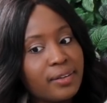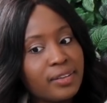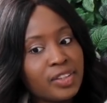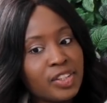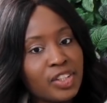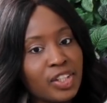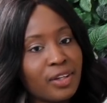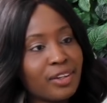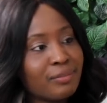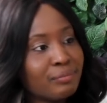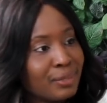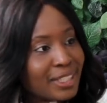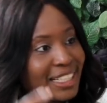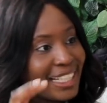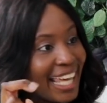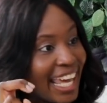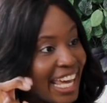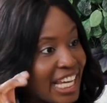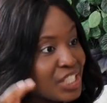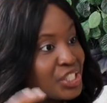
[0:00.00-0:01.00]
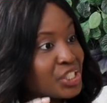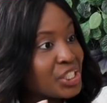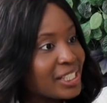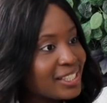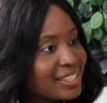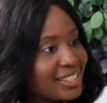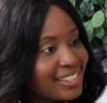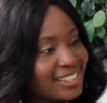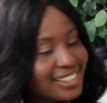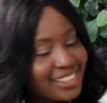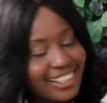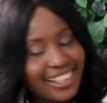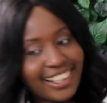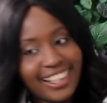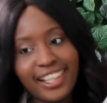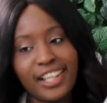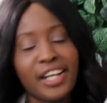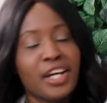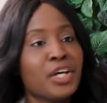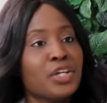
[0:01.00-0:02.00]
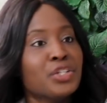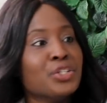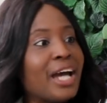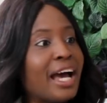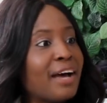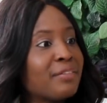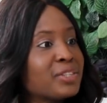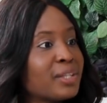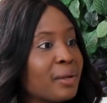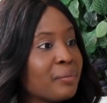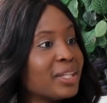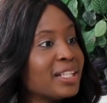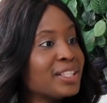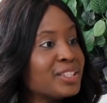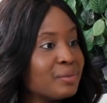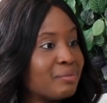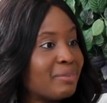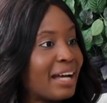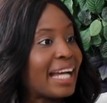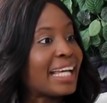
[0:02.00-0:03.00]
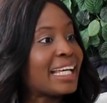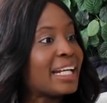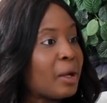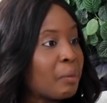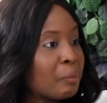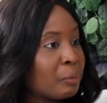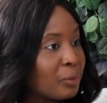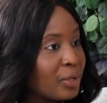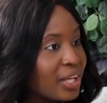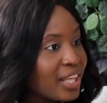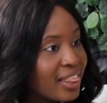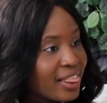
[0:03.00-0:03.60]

being ageist, you have something to back it up with.